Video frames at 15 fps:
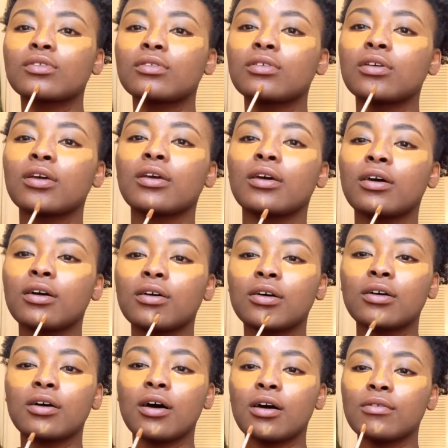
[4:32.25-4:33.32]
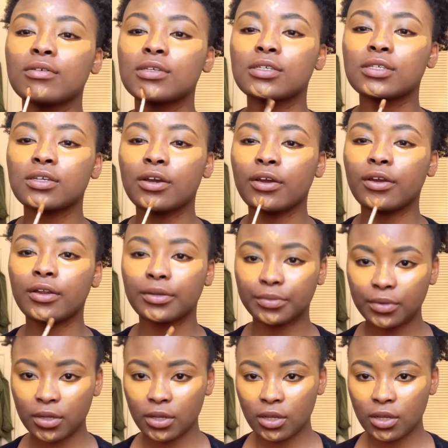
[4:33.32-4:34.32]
Okay, I was certain.